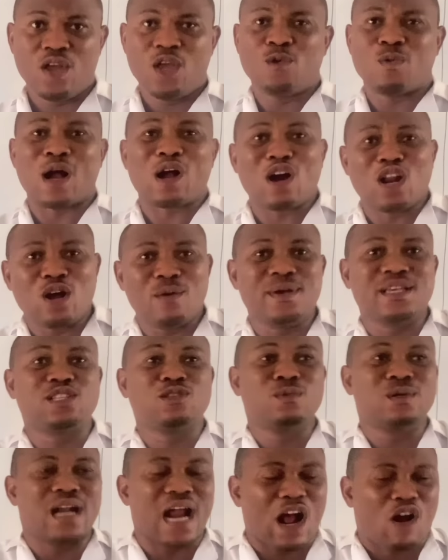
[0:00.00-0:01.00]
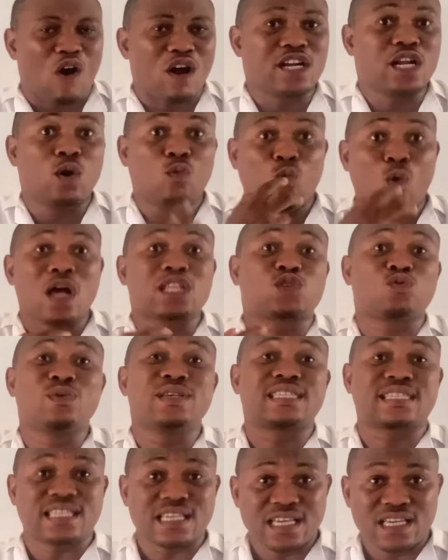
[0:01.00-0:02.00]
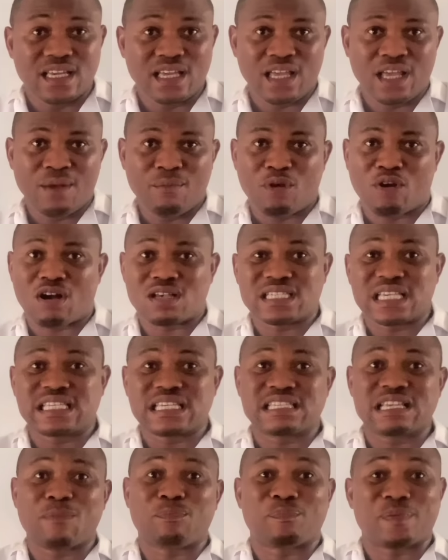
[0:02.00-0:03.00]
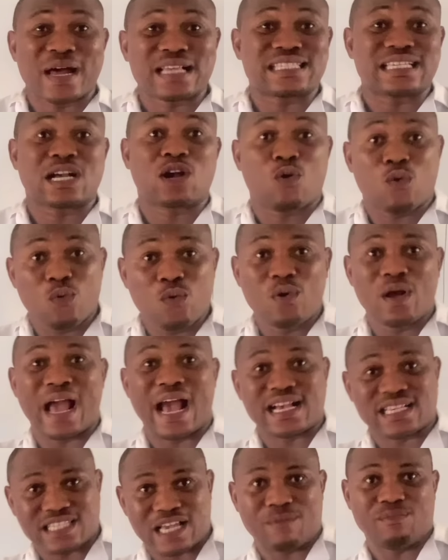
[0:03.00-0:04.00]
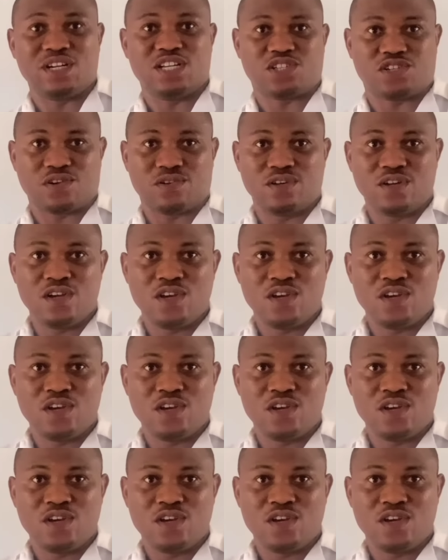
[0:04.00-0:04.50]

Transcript: We're going to be recording what we see because this is a practical examination.